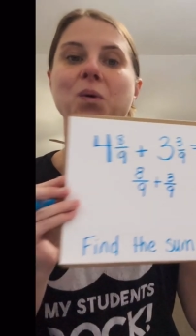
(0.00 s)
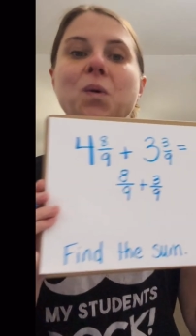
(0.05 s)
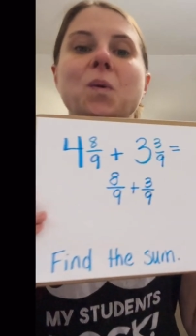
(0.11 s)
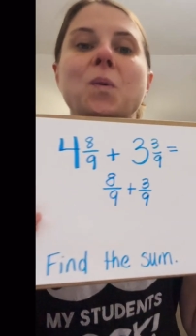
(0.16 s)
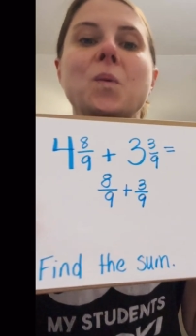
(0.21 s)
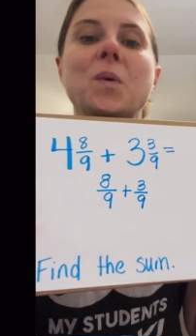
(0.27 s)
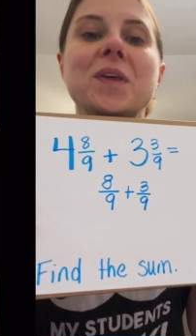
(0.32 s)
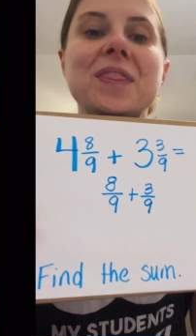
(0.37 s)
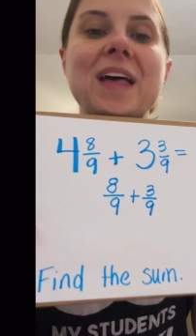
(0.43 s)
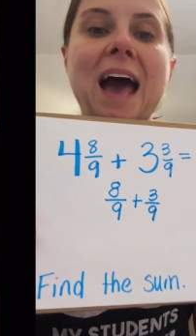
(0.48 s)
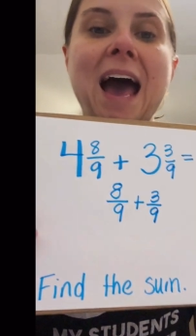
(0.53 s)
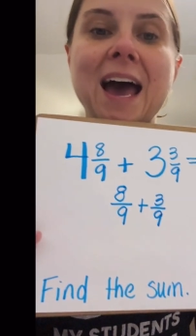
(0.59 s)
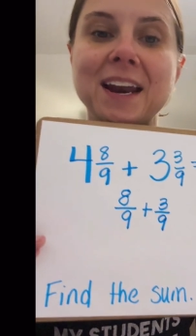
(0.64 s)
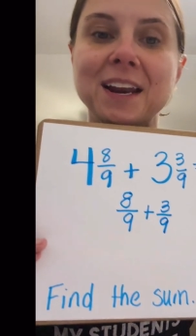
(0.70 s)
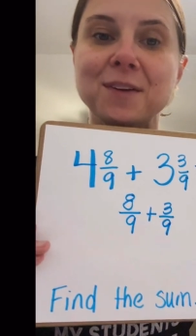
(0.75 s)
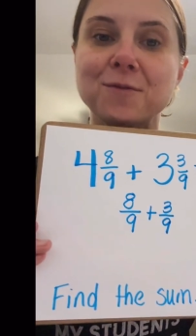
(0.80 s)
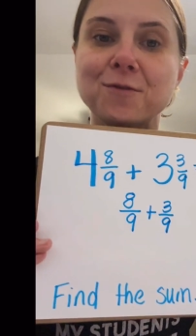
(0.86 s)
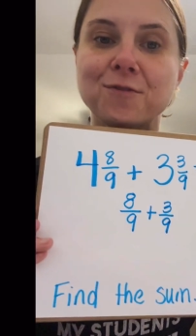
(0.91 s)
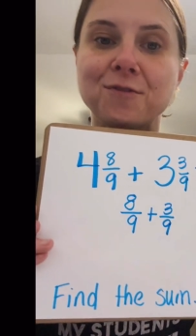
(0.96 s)
With
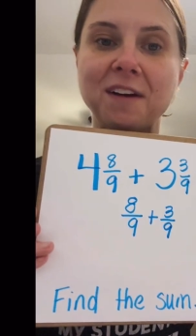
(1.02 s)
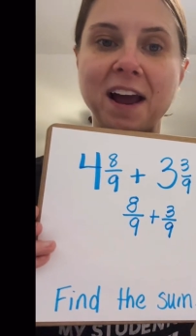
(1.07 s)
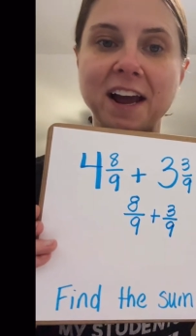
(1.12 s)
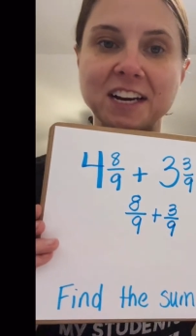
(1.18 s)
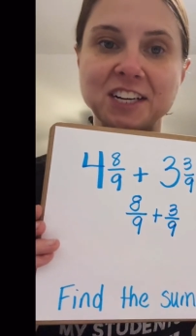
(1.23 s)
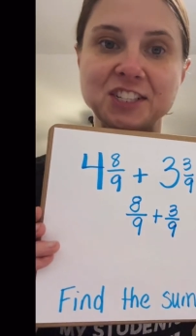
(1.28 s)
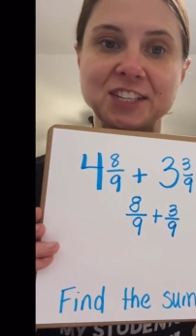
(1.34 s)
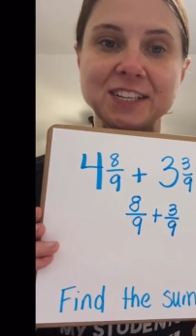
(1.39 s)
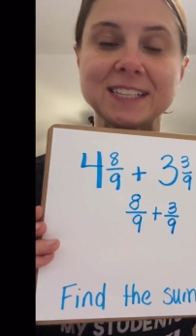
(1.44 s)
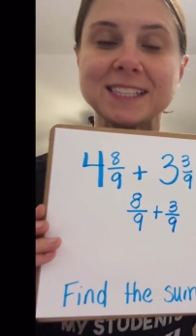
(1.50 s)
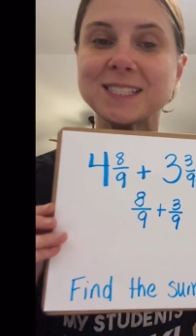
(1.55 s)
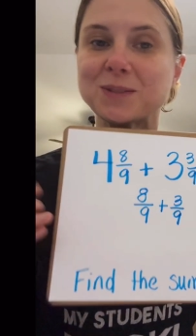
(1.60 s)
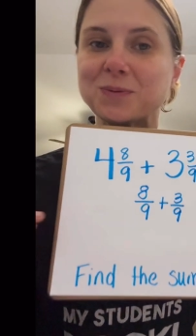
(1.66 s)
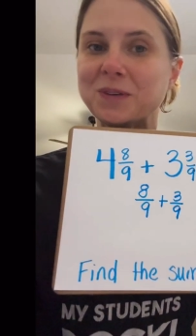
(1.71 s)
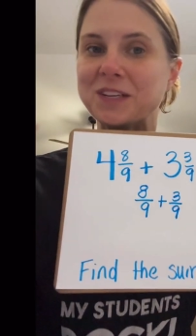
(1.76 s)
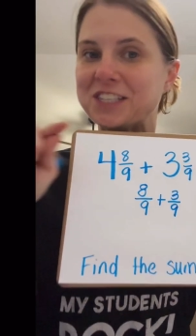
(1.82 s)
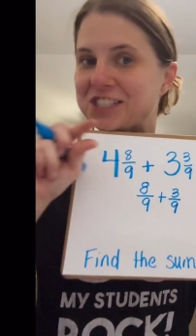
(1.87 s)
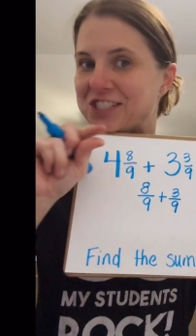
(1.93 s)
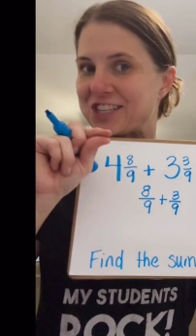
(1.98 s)
adding fractions,
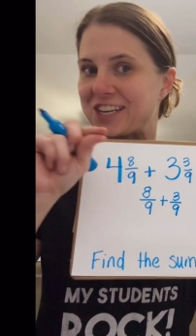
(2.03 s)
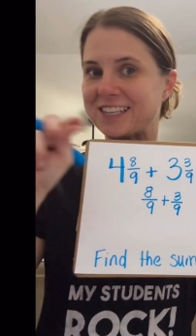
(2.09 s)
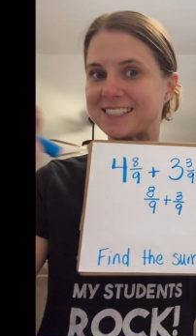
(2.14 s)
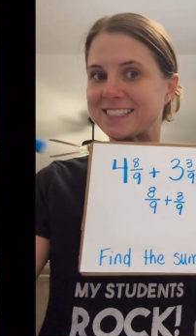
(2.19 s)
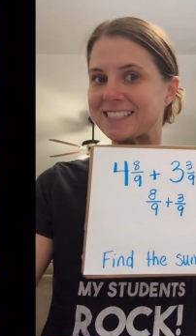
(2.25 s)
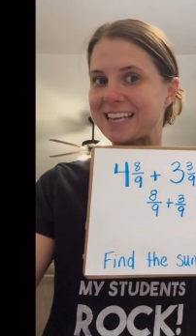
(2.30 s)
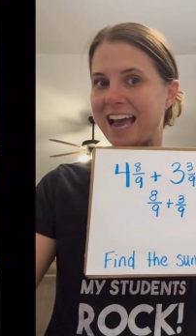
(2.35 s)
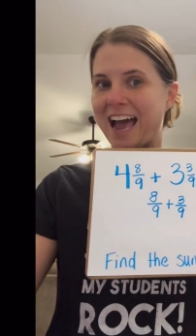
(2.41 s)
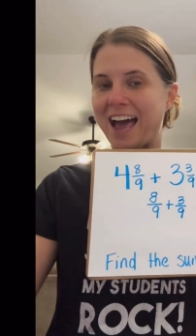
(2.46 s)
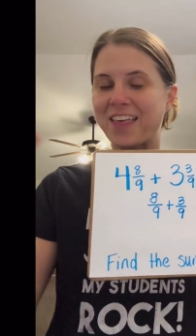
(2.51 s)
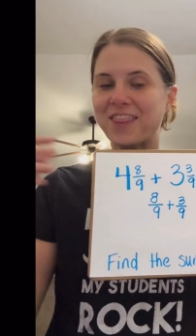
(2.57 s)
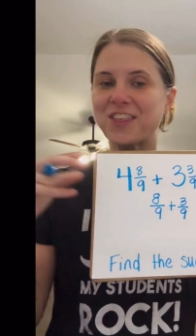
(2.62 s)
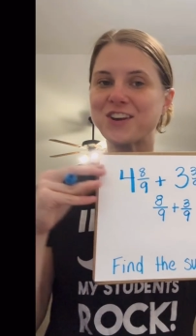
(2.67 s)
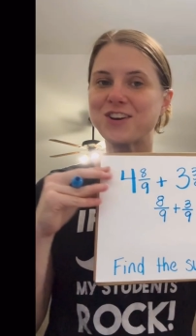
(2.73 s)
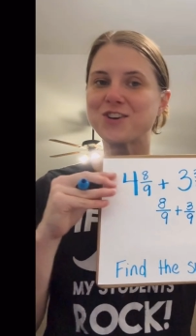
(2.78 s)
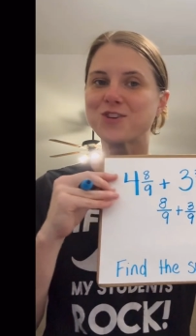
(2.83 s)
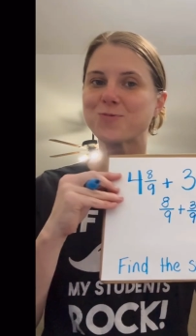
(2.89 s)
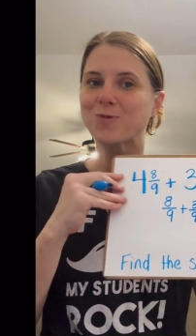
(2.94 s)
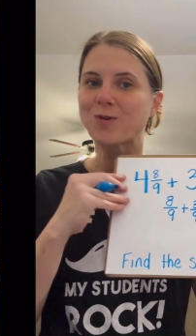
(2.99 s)
we just add the
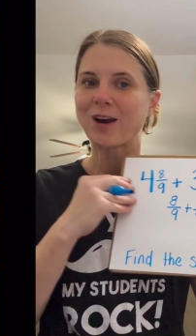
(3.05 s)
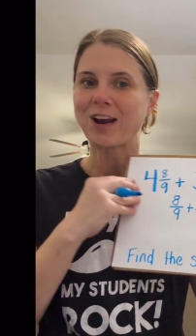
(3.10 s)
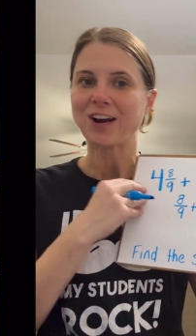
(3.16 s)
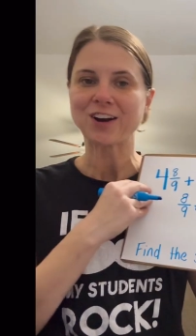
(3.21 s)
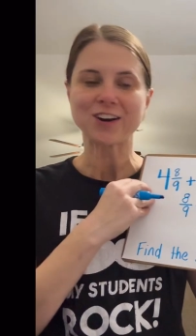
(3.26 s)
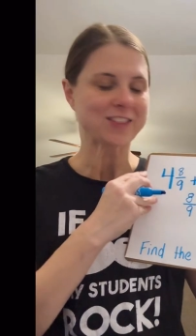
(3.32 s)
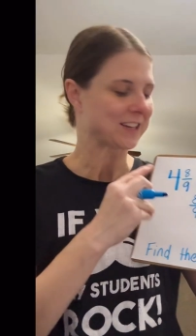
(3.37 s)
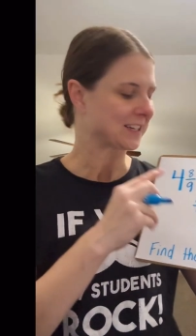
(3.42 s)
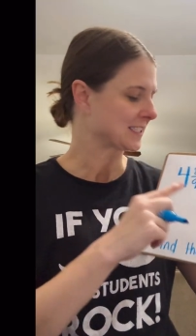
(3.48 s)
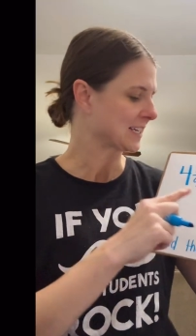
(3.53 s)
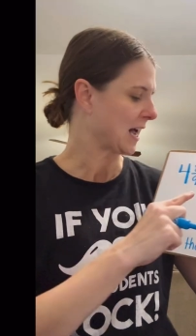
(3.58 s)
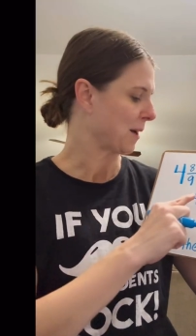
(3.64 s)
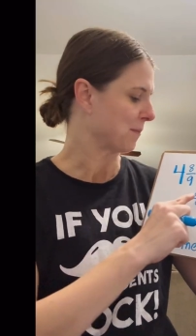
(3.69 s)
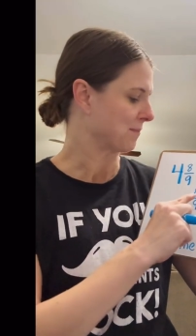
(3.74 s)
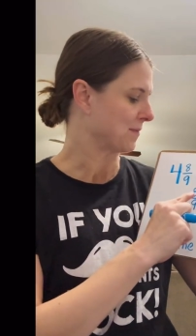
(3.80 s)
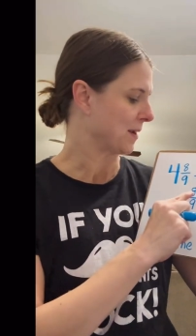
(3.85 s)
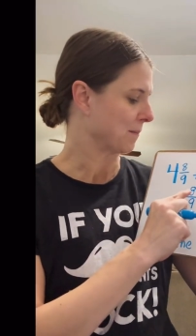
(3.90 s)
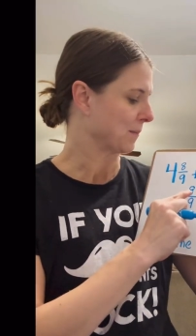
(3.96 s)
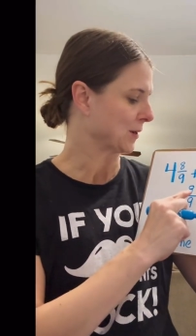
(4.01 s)
numerator, the top
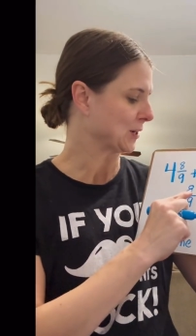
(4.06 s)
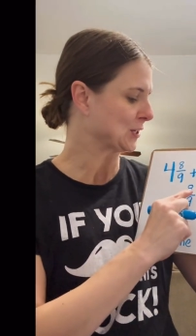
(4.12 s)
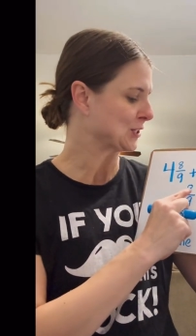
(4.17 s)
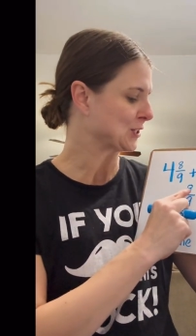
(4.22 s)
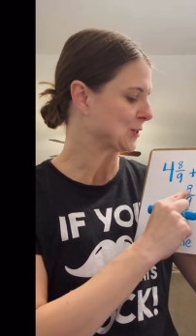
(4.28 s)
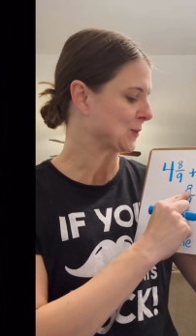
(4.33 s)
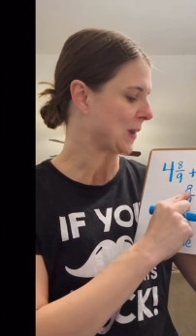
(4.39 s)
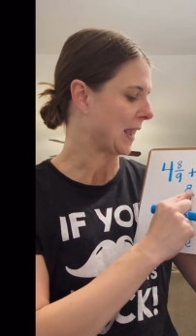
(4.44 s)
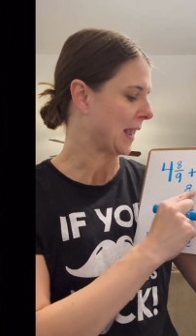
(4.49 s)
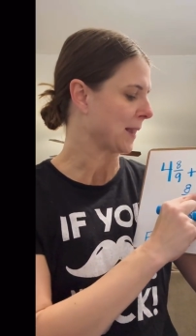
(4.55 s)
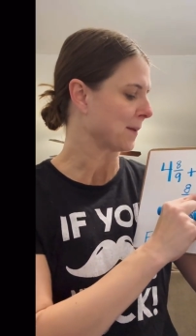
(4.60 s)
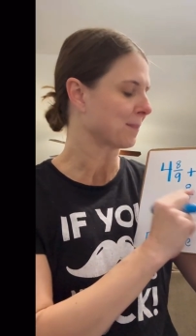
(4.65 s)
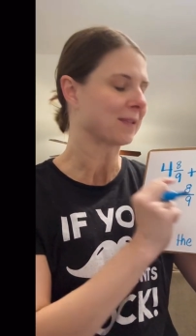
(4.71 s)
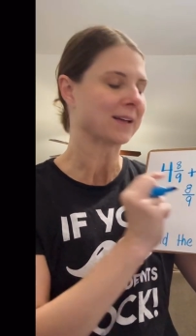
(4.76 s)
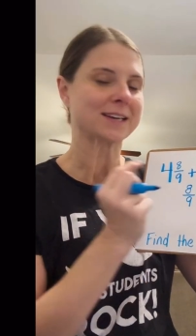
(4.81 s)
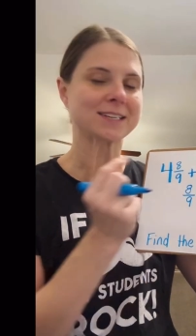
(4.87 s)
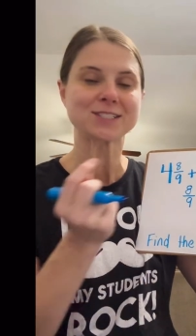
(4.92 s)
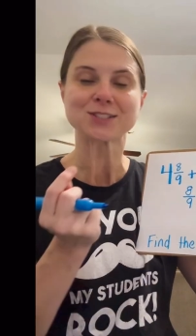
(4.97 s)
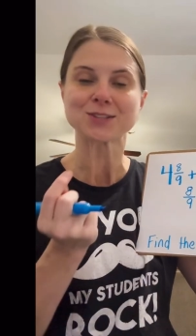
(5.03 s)
number. So 8
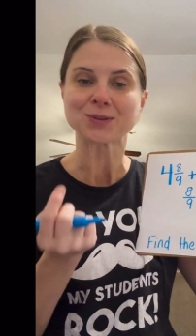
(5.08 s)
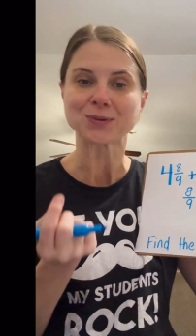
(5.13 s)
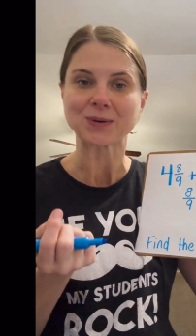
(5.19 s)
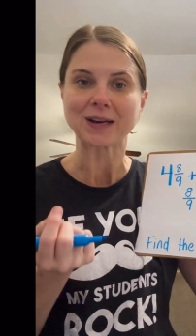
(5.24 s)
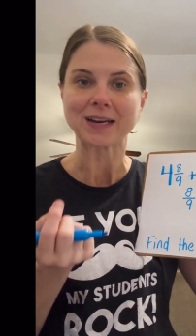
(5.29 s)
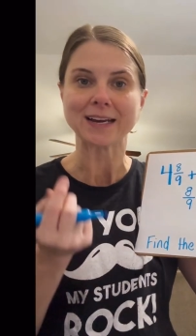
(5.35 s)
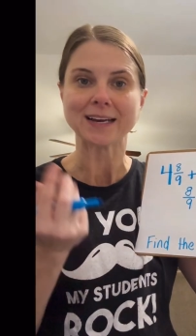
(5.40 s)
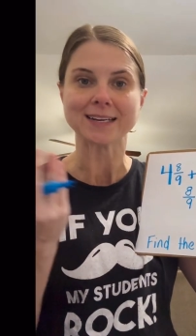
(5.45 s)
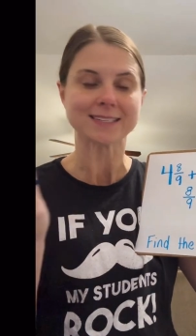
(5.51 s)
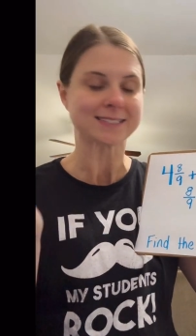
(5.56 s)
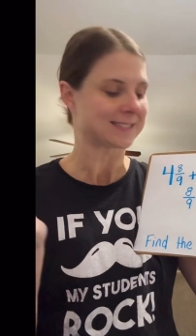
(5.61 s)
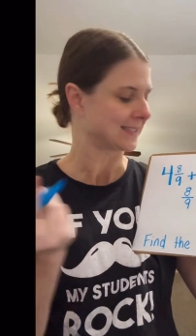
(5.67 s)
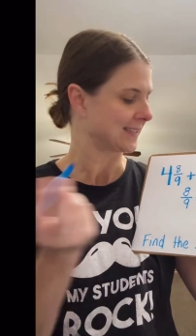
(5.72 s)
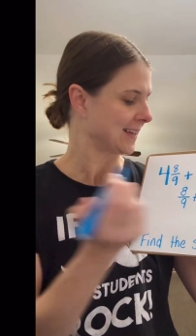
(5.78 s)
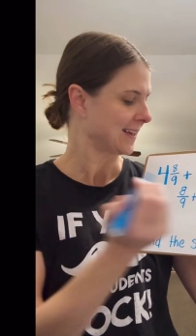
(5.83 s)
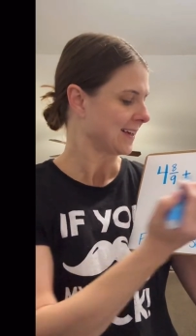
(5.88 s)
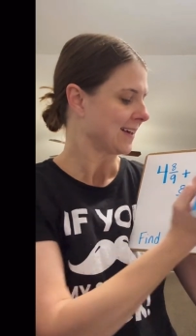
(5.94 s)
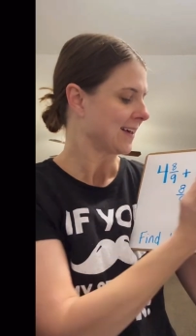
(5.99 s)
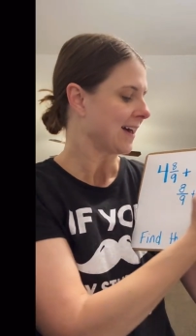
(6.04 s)
plus 3 is
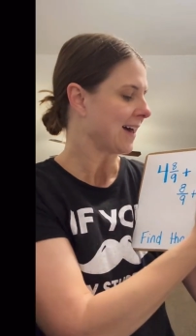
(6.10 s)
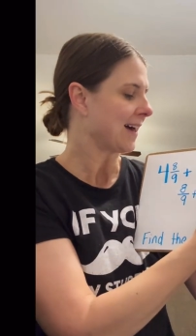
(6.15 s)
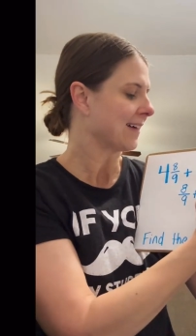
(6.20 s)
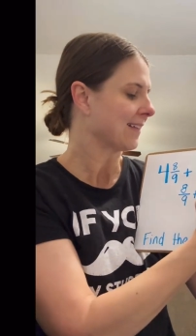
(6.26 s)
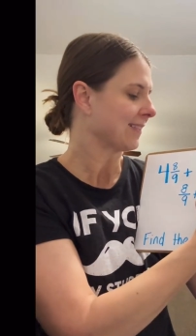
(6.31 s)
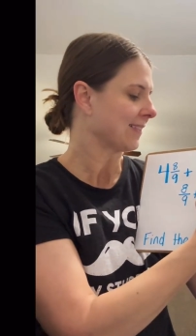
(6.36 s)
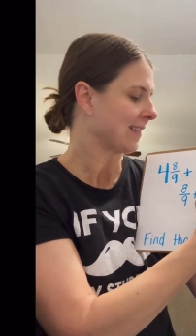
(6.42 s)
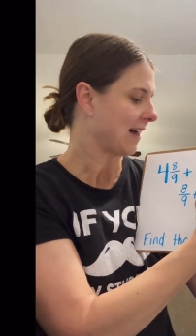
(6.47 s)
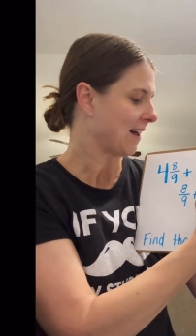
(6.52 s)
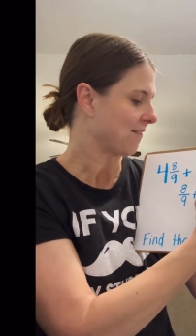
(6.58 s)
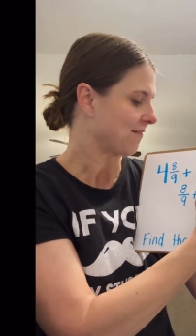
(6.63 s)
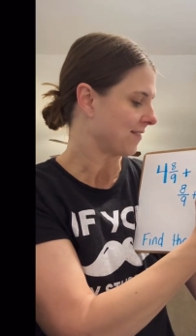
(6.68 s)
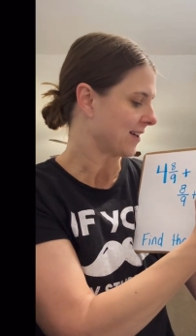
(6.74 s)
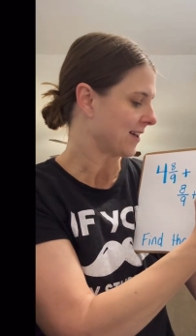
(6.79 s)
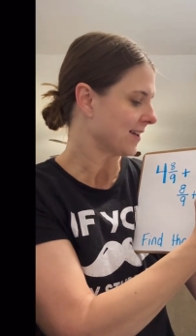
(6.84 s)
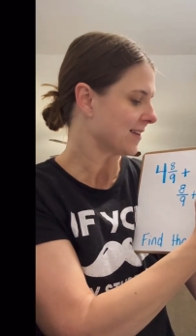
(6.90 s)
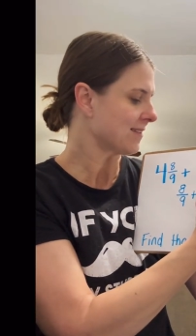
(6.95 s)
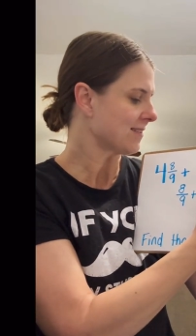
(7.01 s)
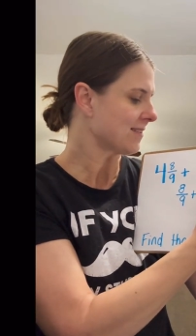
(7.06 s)

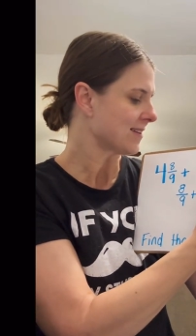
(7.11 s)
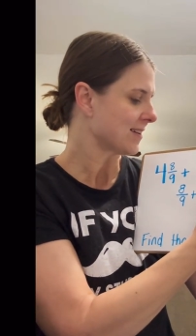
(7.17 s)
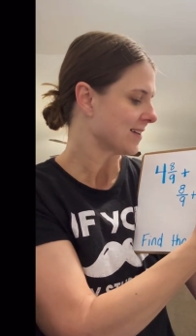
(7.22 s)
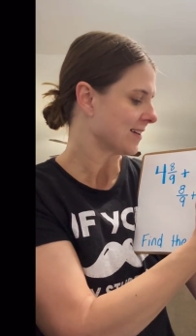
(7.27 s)
11.